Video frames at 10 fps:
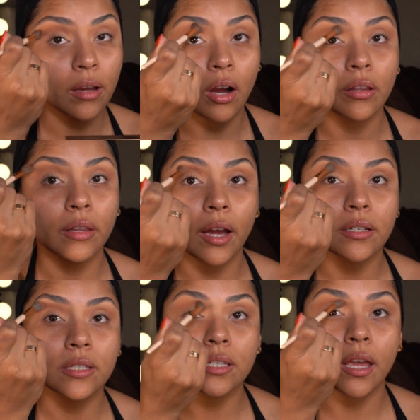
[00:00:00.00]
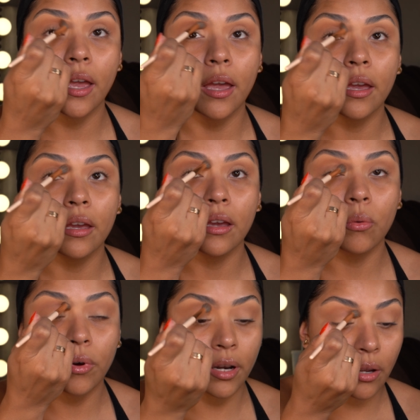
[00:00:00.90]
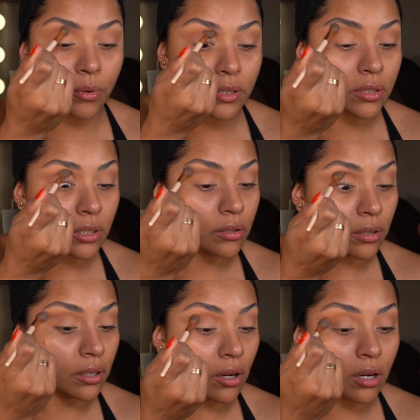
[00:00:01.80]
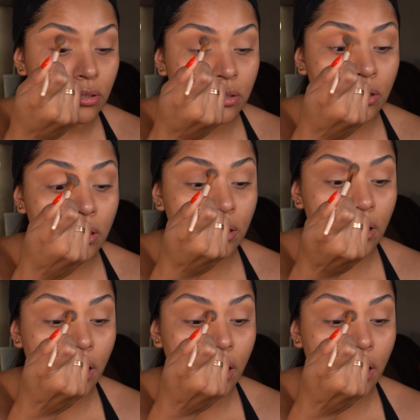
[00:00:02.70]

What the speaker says: On that day when I went to the concert,